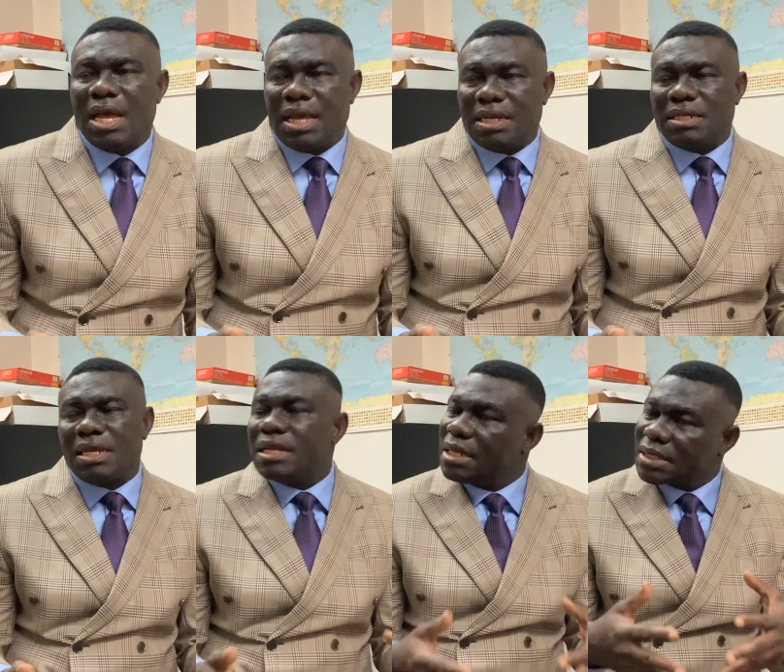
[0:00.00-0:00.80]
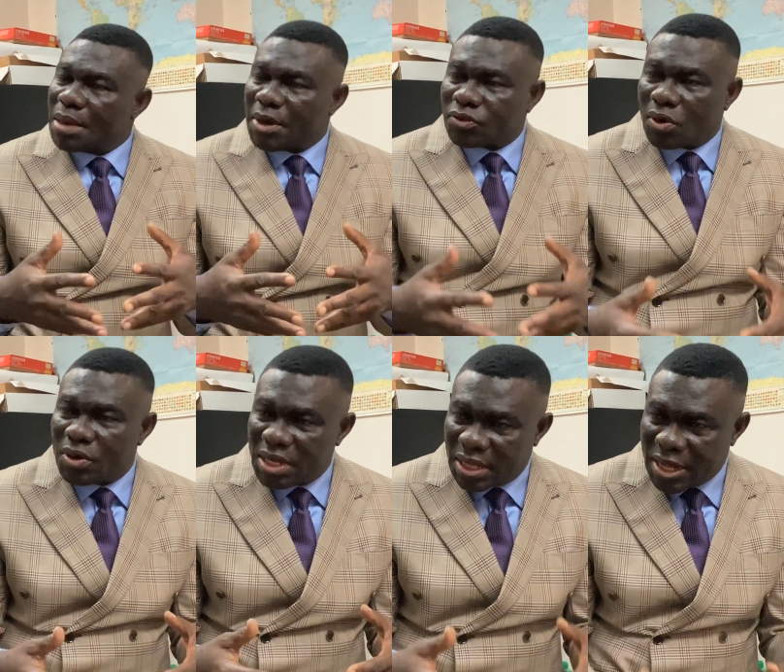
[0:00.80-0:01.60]
And anytime at all
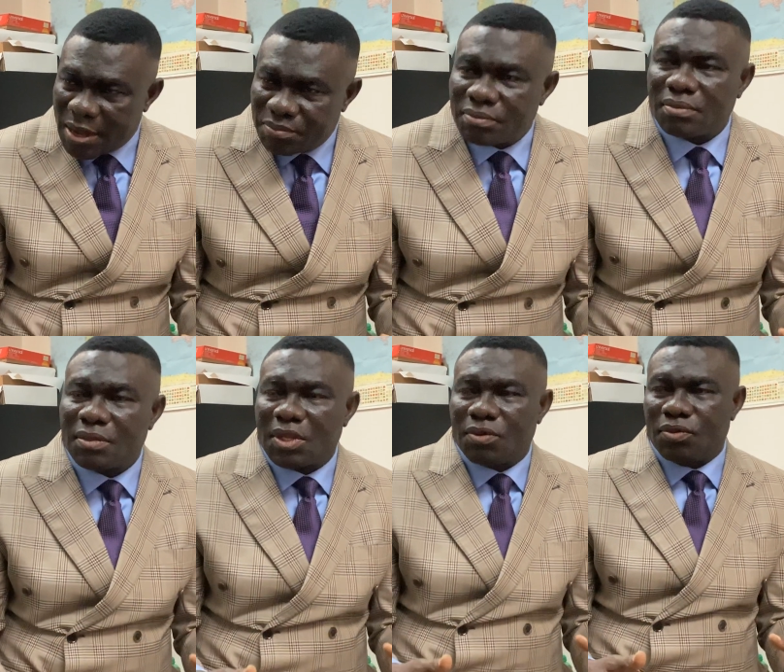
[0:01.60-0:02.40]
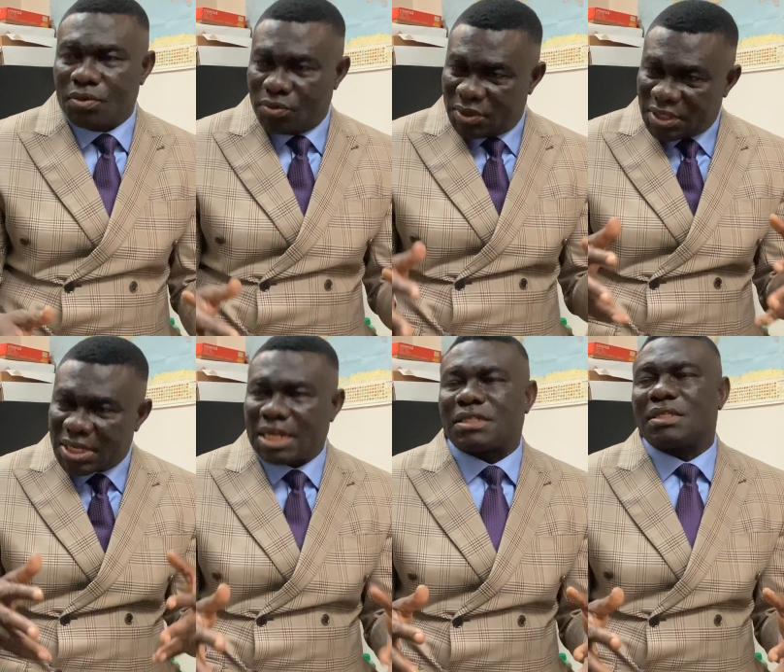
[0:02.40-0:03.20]
they come, we will
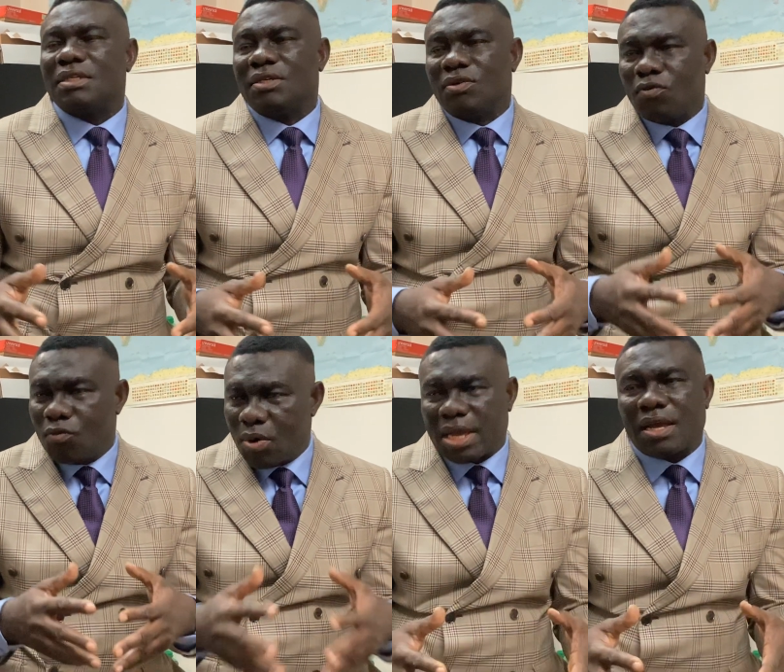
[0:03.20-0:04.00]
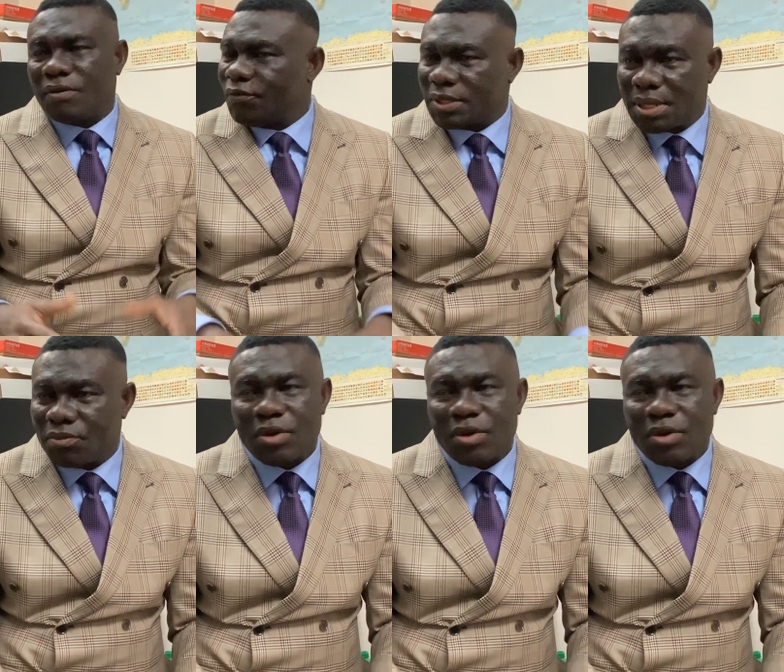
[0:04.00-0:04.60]
just work for them.